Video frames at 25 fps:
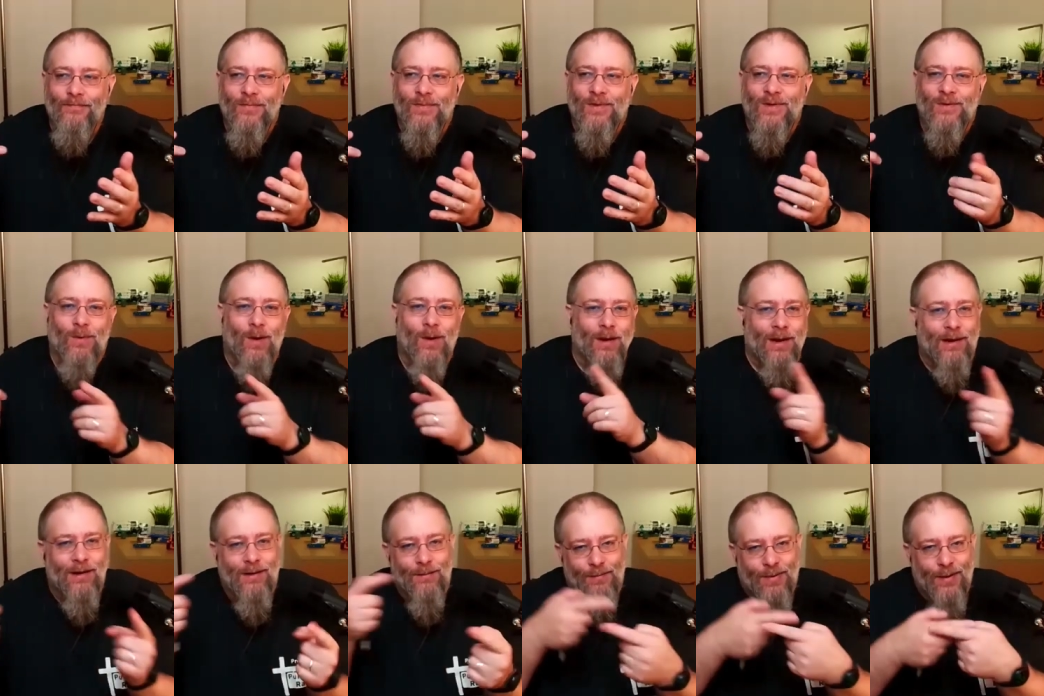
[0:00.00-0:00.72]
So I'm
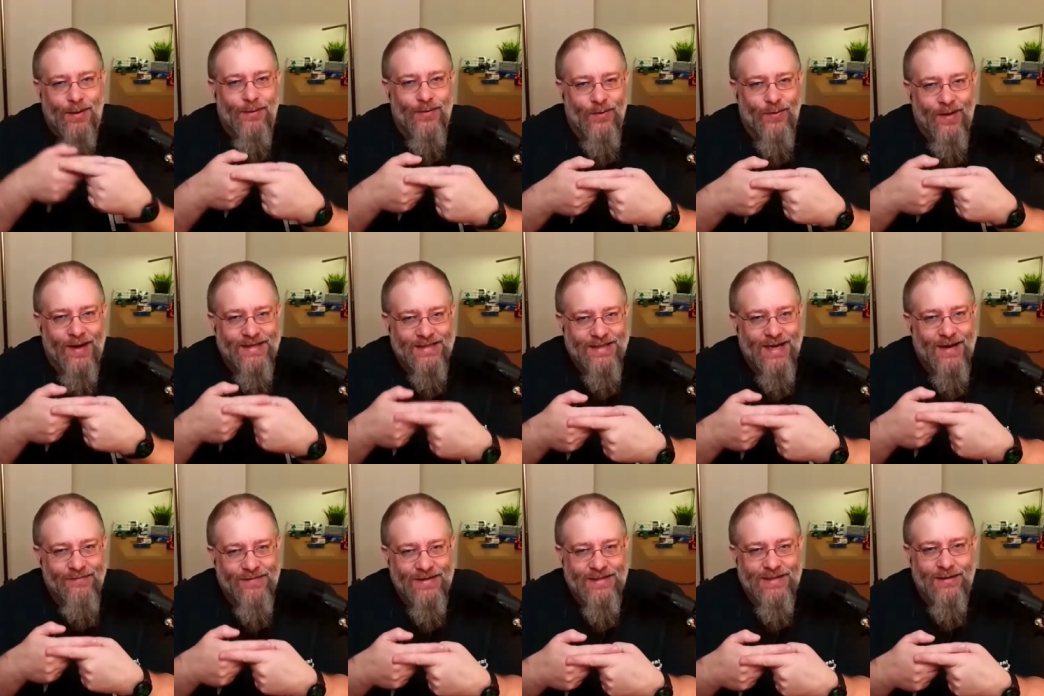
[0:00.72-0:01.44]
going to look both ways
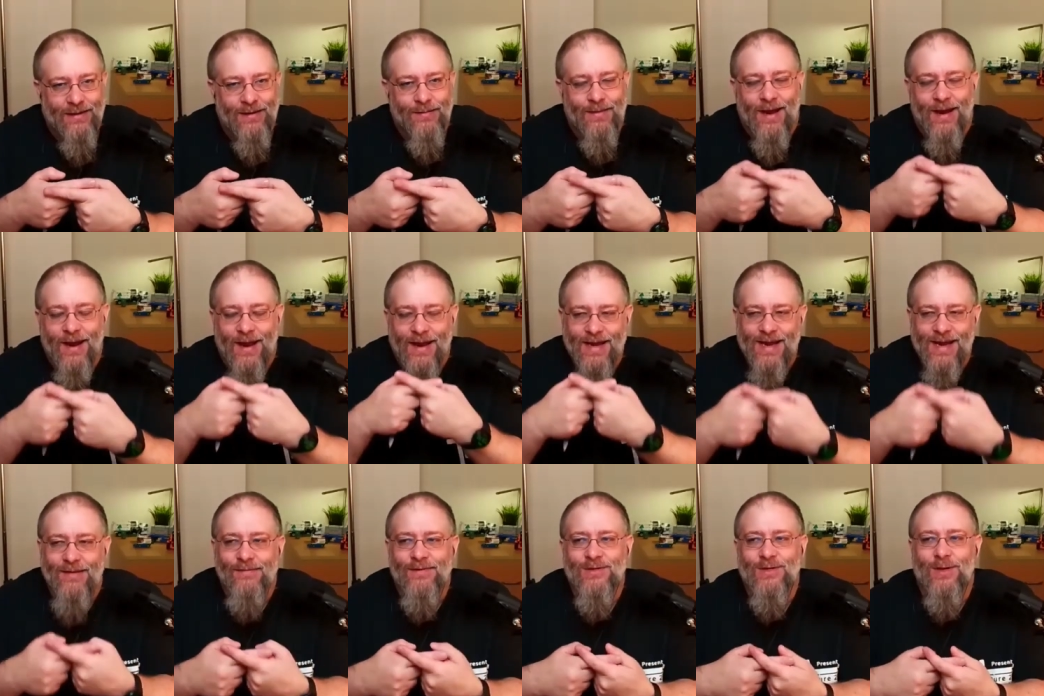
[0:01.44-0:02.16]
every time. And I
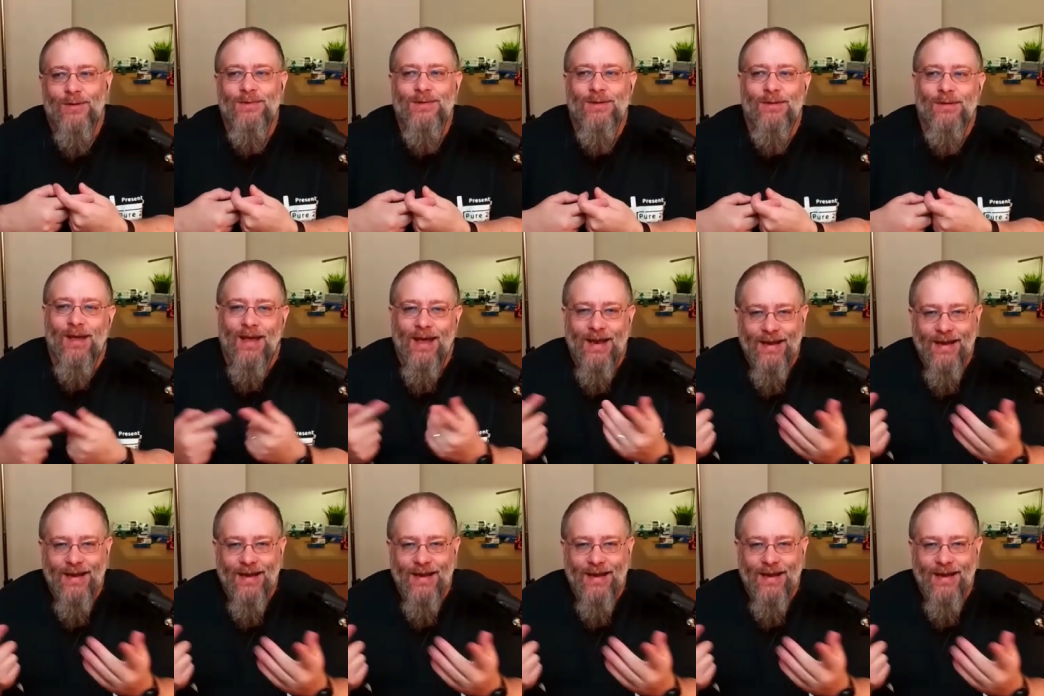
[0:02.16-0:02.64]
never stopped doing it.